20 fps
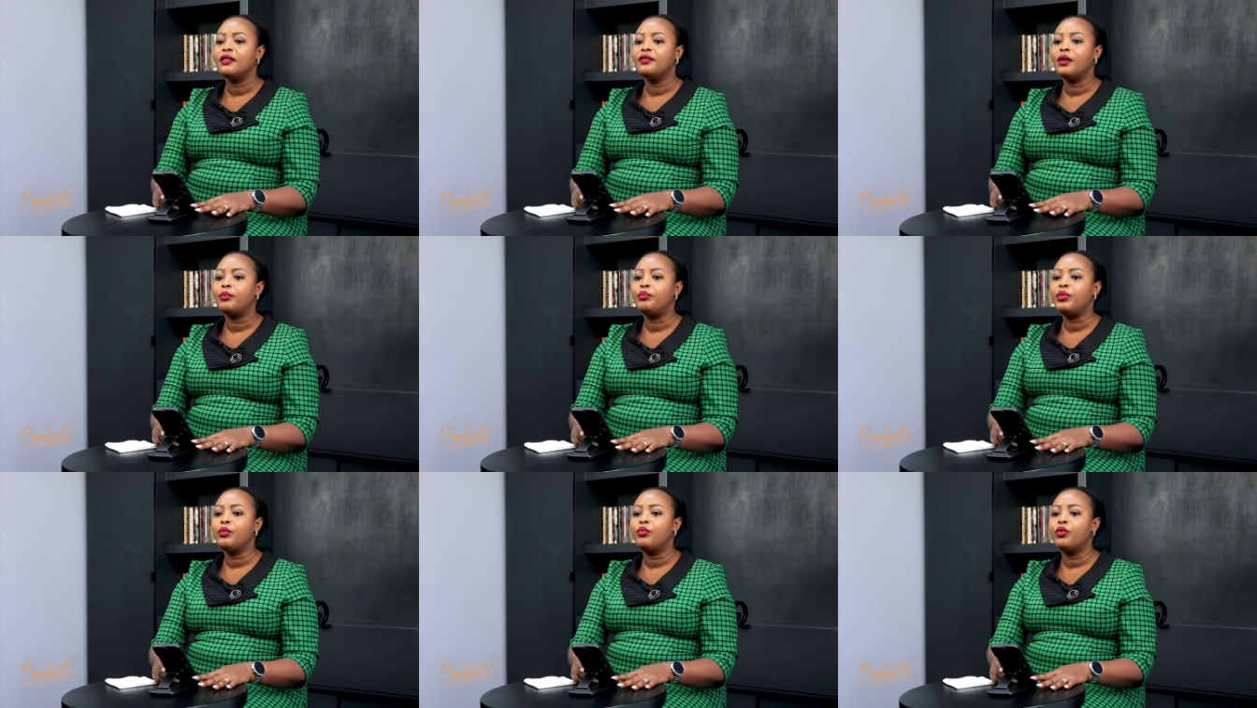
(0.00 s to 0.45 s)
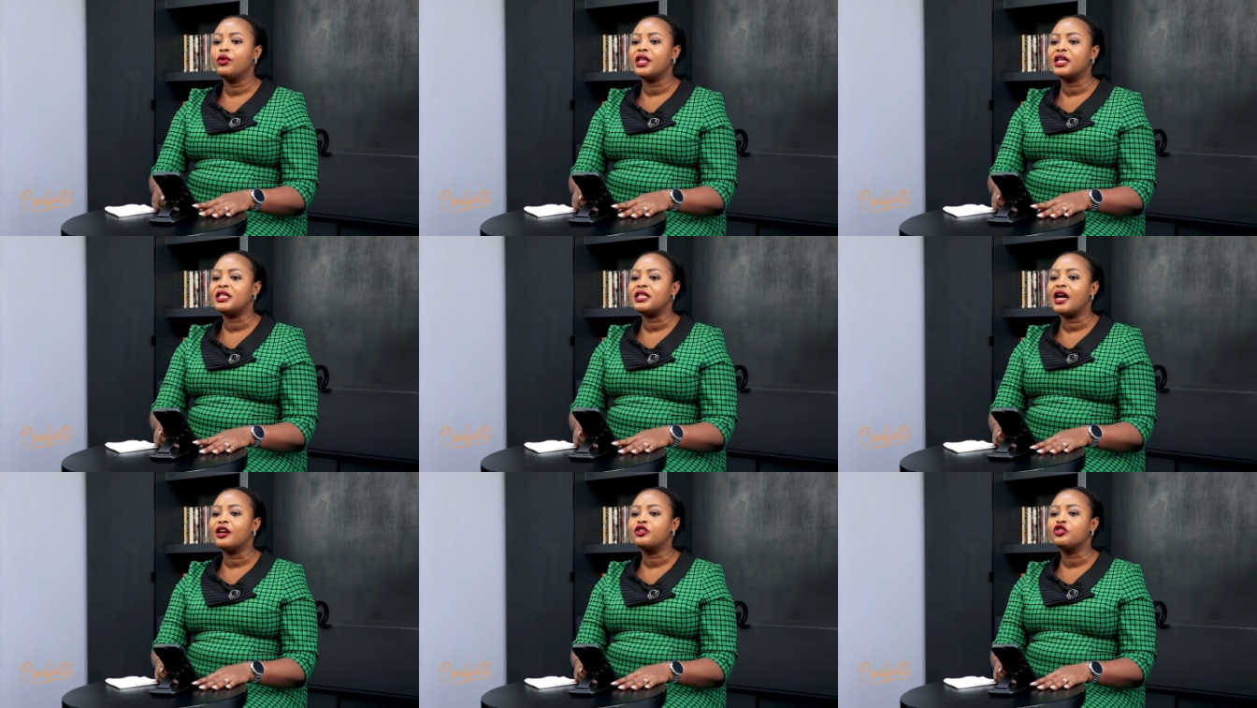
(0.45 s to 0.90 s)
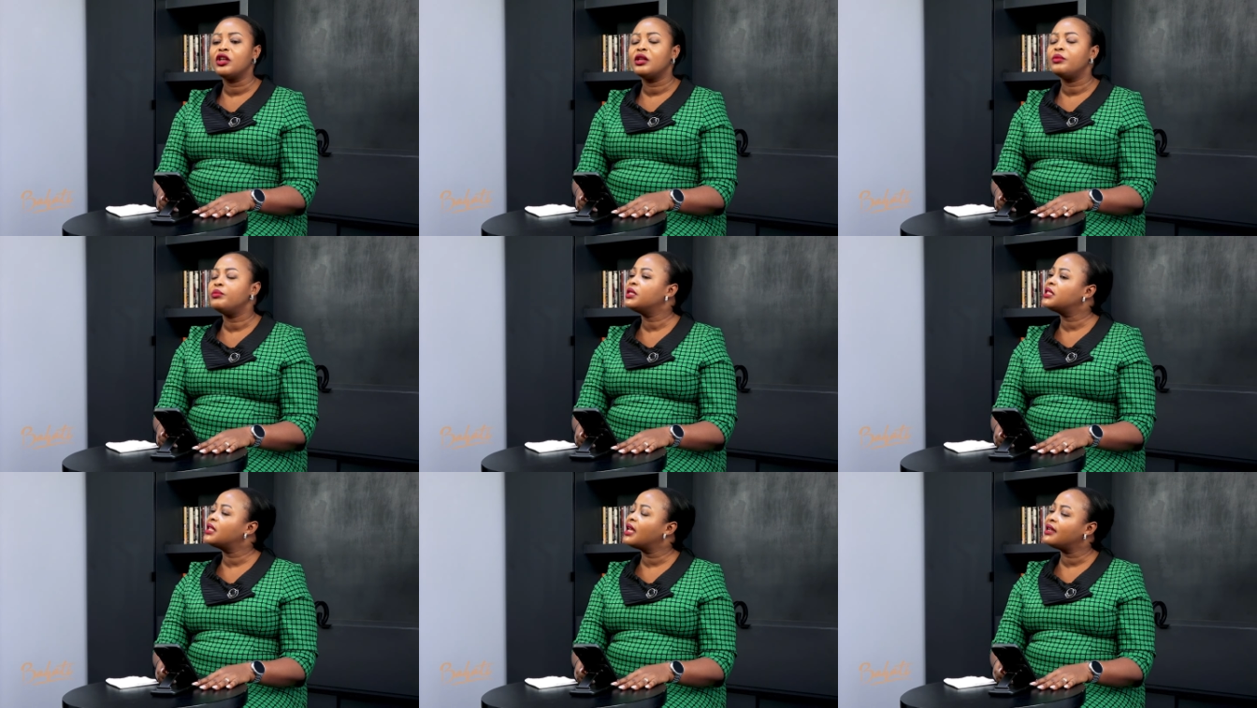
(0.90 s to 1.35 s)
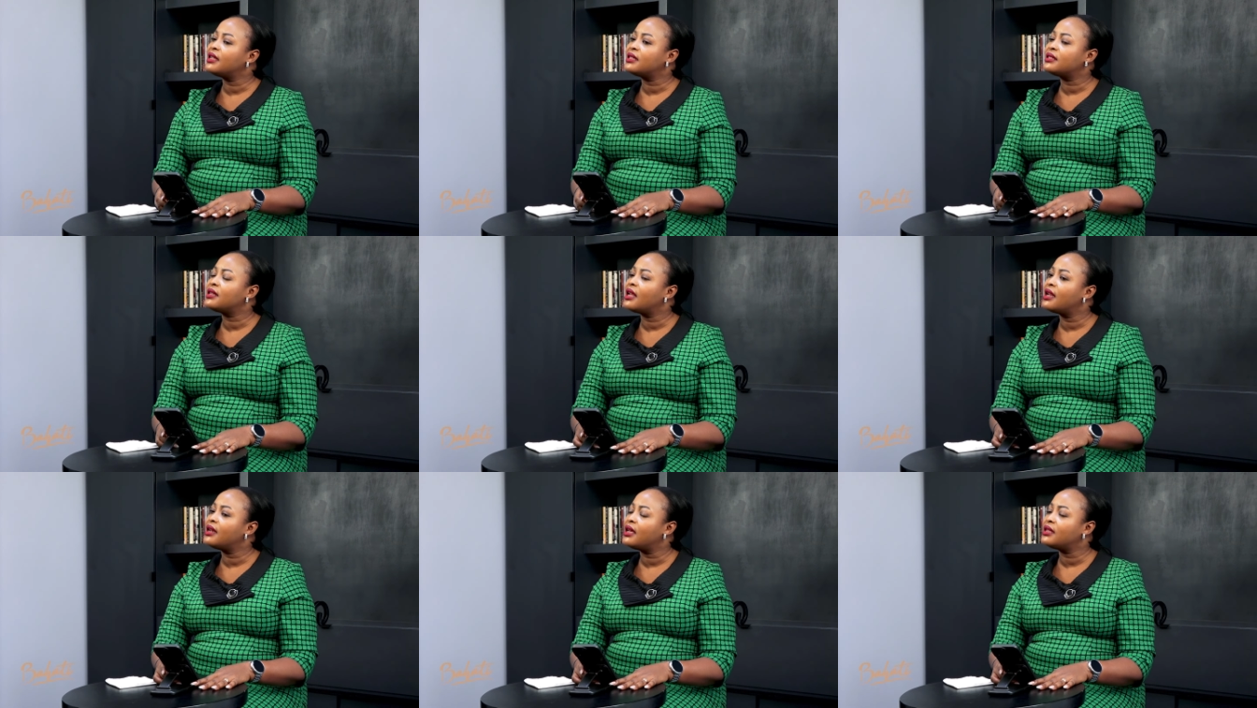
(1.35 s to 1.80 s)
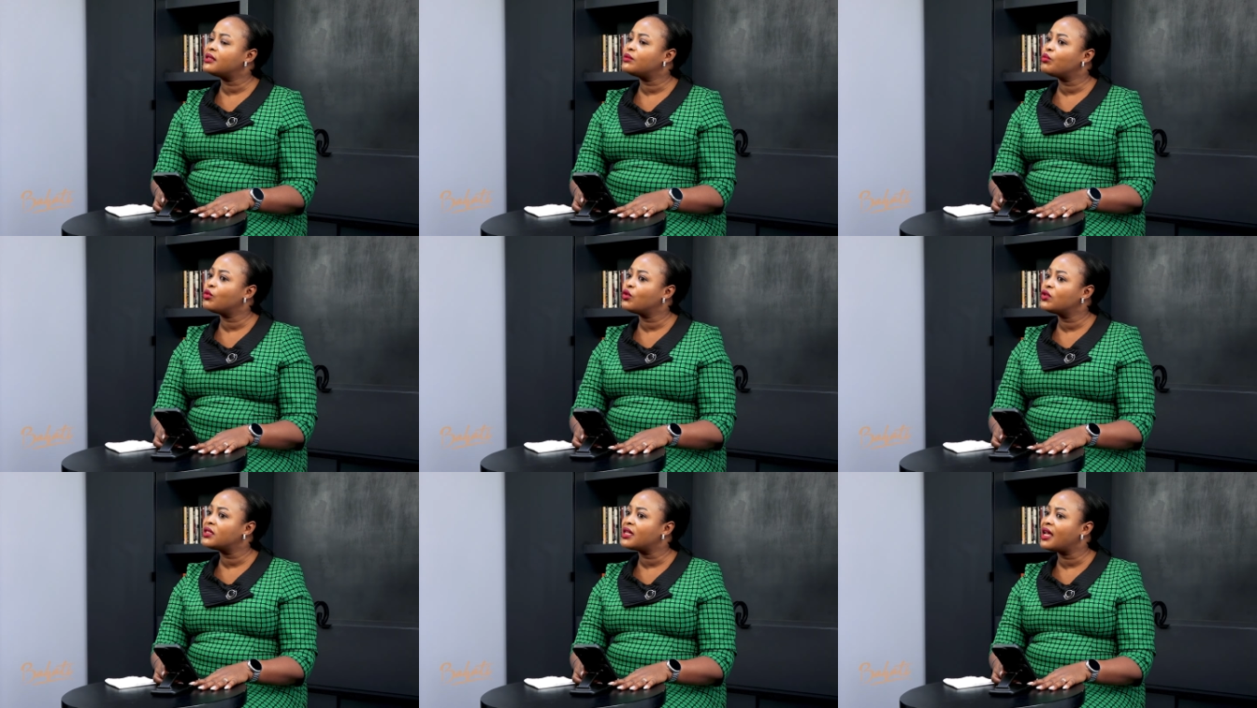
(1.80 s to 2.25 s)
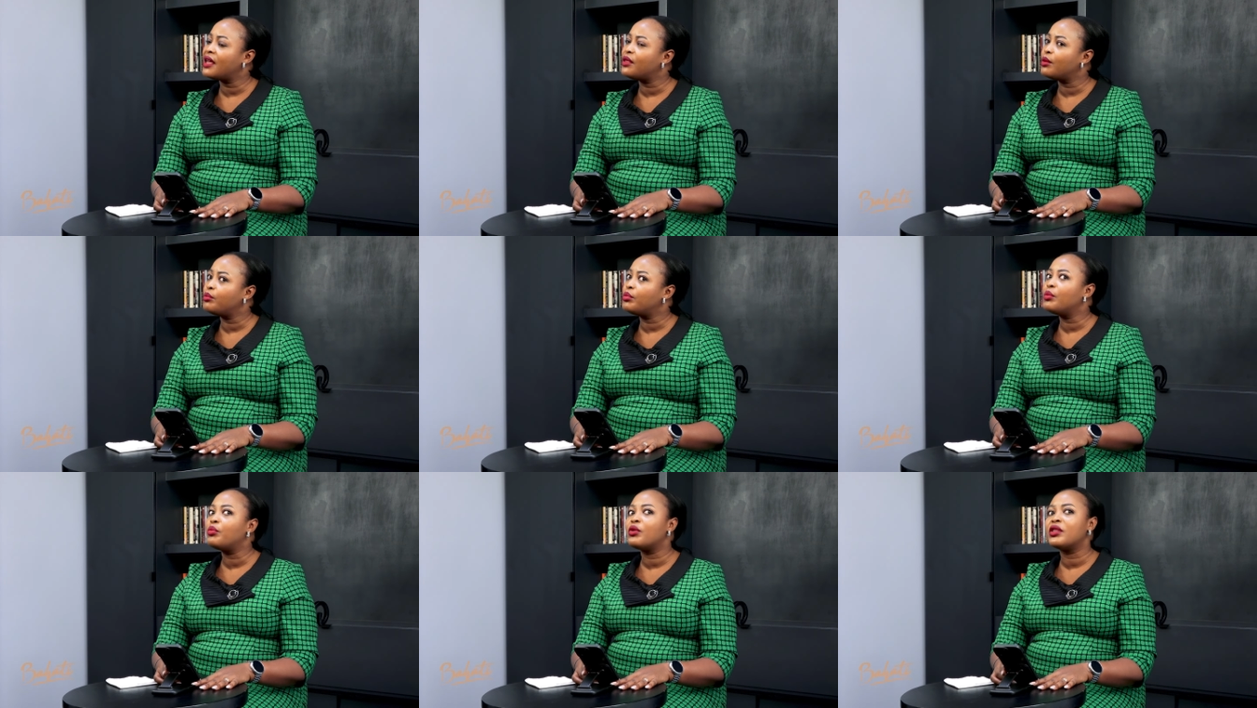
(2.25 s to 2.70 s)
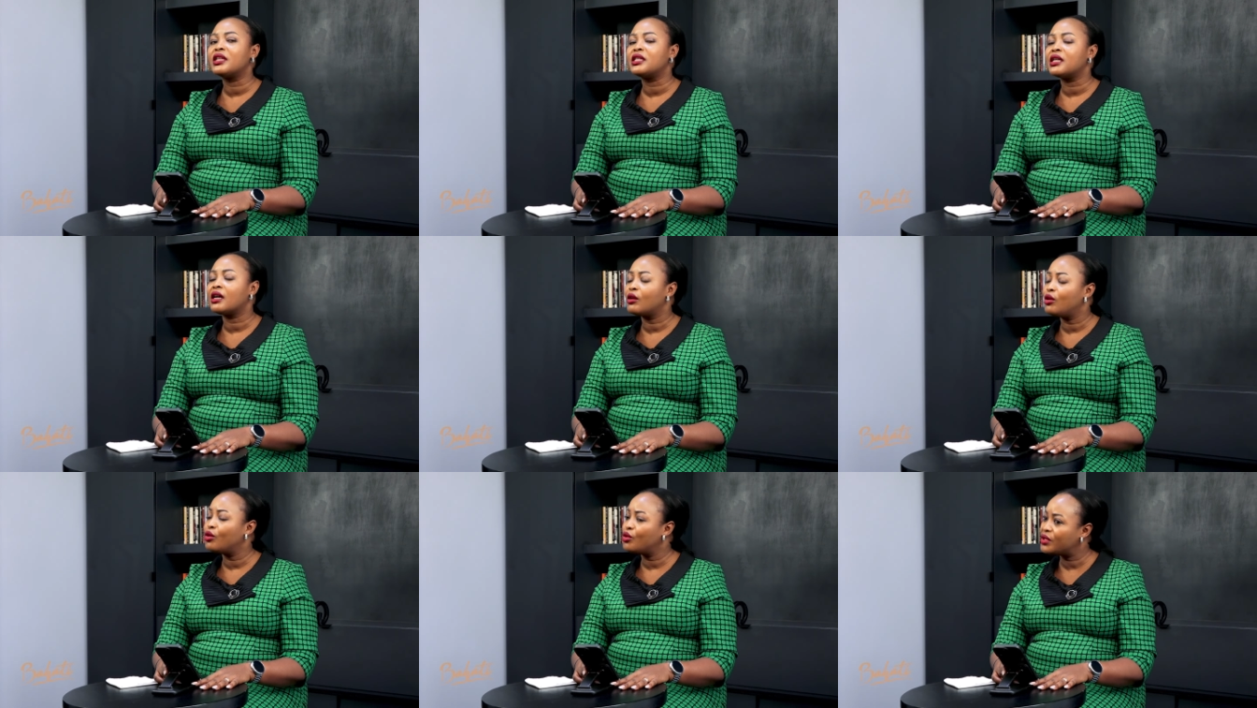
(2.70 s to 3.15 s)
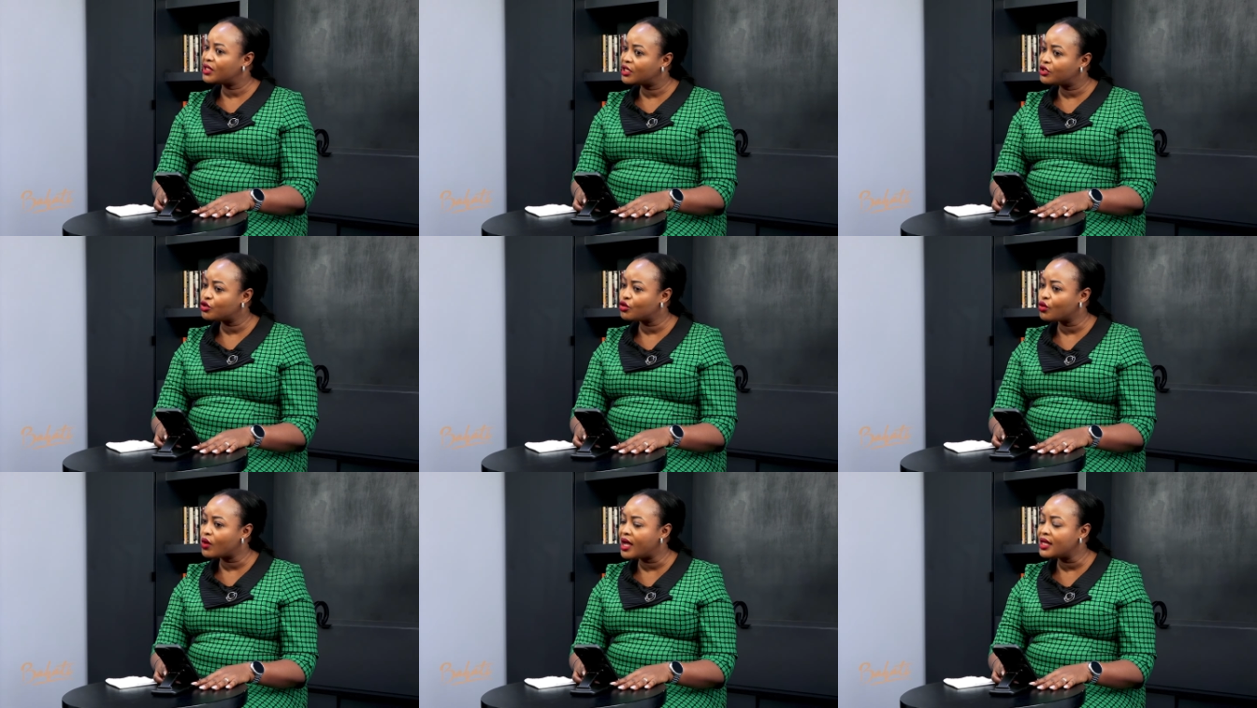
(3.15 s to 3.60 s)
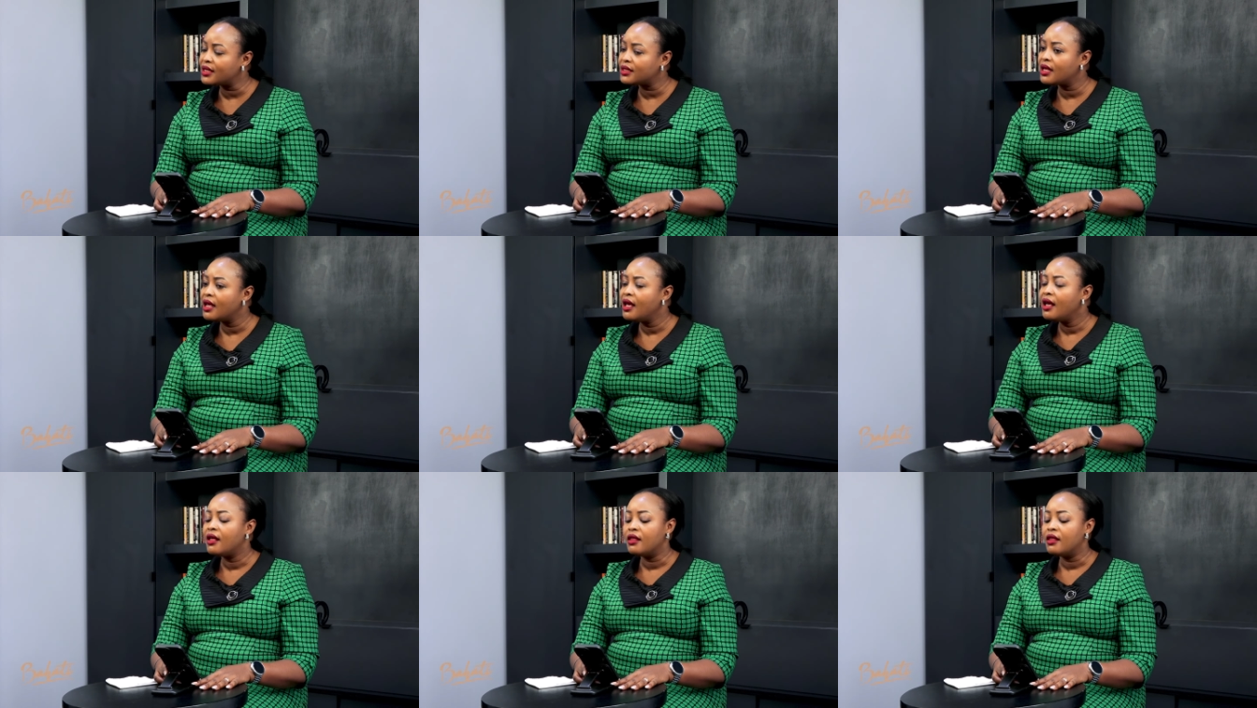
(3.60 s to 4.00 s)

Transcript: the people that actually misunderstand us most are the people that are closest to us,